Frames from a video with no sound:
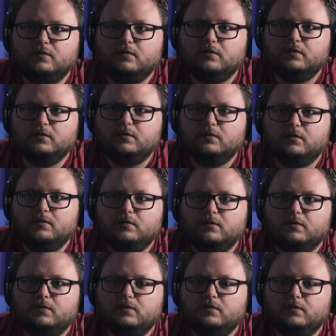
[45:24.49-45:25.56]

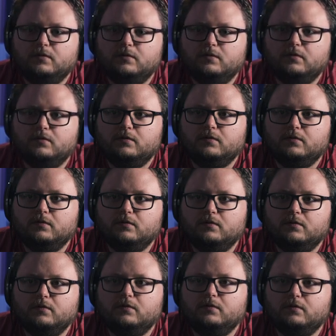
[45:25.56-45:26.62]

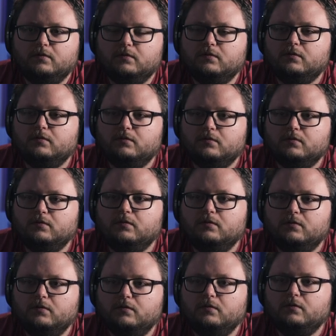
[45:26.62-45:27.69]

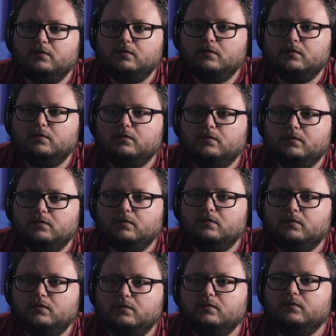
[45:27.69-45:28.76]

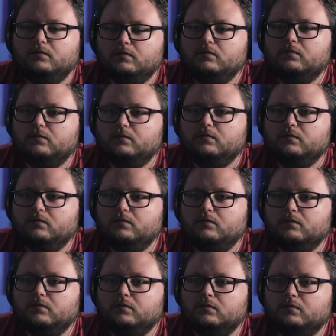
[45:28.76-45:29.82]

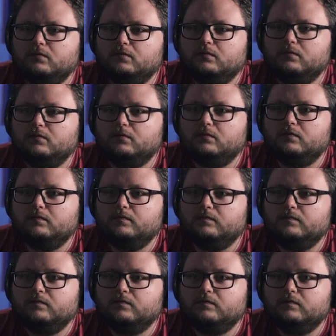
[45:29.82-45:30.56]
(silent)